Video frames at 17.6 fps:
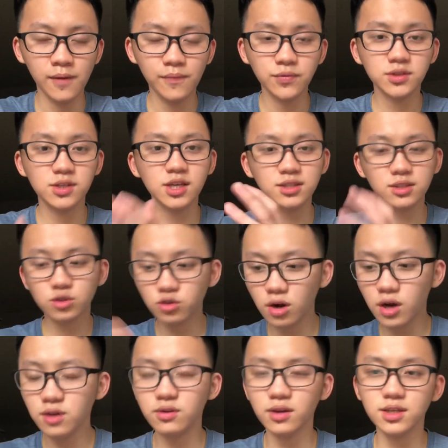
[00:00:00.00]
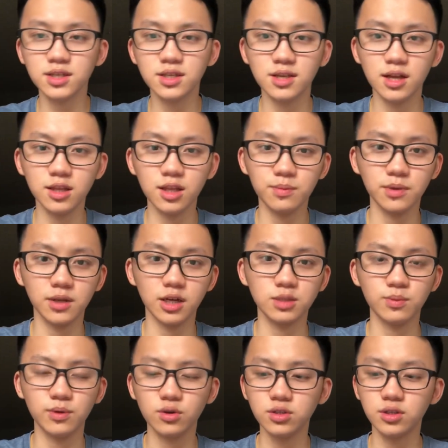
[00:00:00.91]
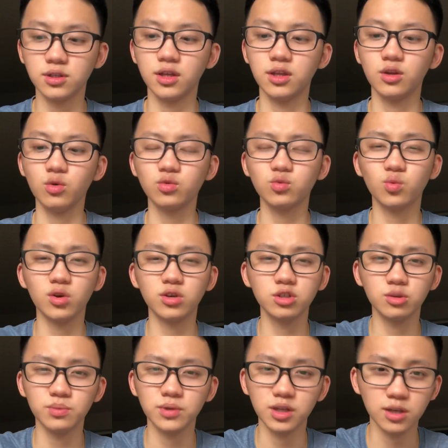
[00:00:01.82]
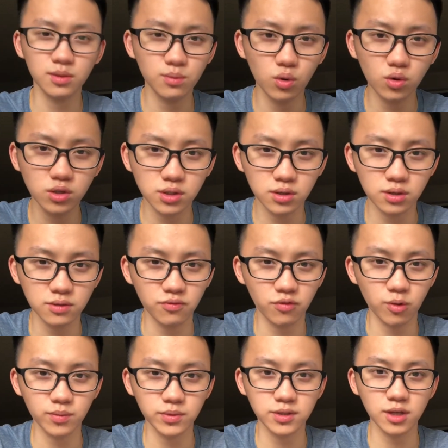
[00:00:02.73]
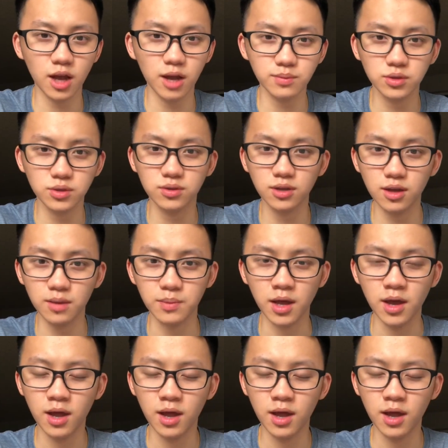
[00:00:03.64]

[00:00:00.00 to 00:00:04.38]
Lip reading: Just try to understand them, guys, because they don't want to be emotional from time to time.